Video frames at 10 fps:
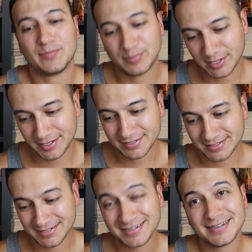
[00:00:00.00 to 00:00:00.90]

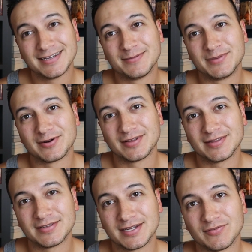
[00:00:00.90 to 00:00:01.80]
but better
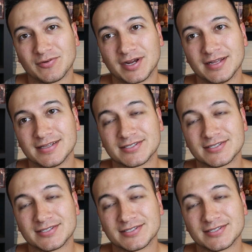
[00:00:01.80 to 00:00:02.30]
late than never, right?